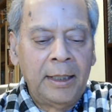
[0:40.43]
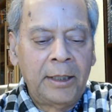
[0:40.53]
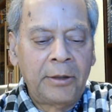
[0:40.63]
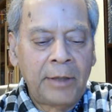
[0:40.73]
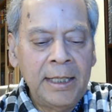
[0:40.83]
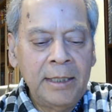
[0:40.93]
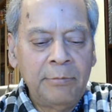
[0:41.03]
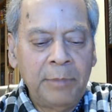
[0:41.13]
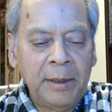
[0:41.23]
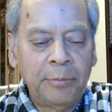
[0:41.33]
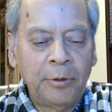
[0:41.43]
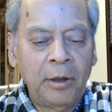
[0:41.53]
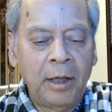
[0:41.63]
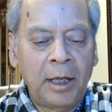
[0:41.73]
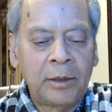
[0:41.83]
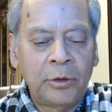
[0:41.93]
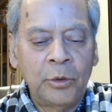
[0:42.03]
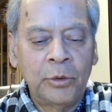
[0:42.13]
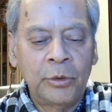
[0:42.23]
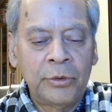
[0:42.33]
Great people are
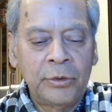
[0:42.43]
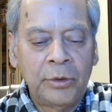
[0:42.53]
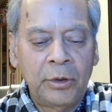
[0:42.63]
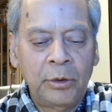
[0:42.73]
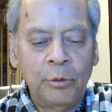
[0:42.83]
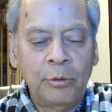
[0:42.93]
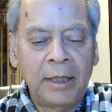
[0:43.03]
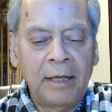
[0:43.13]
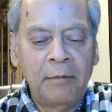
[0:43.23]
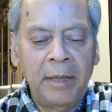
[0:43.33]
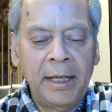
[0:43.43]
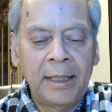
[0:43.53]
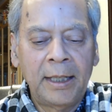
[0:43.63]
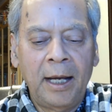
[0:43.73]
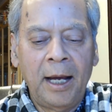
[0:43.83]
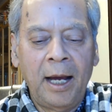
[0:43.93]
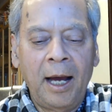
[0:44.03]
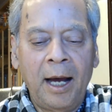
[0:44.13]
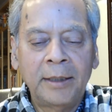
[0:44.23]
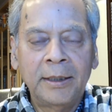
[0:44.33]
those who can make
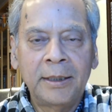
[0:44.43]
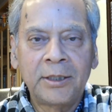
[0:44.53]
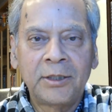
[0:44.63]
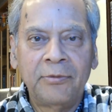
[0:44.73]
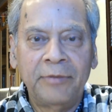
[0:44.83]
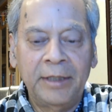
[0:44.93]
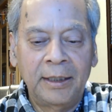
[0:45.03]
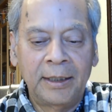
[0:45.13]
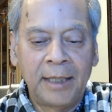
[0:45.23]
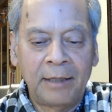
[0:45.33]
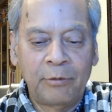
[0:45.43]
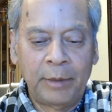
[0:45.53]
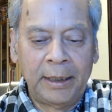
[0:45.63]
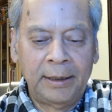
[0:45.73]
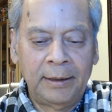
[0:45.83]
others feel that way.